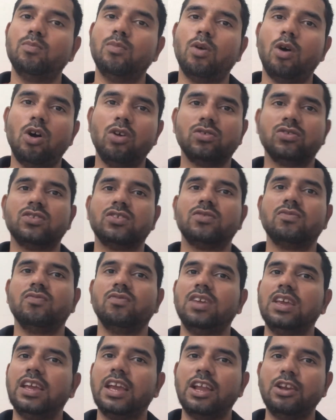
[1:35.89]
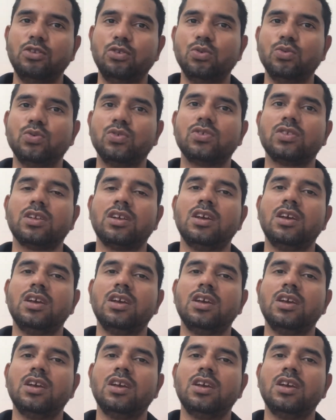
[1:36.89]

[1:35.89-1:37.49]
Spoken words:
box we can use.